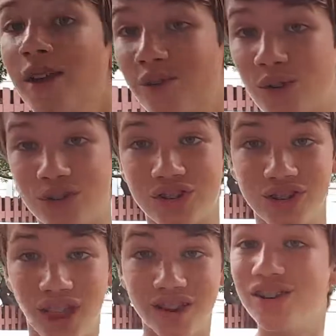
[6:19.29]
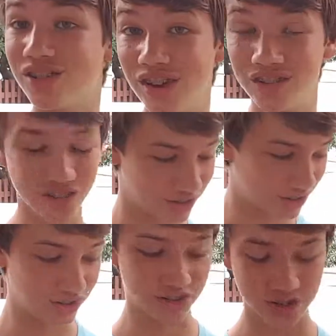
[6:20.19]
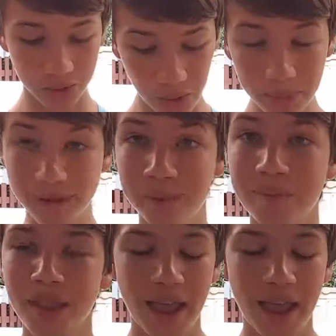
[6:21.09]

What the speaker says: Of course, not near as dangerous as this thing will be.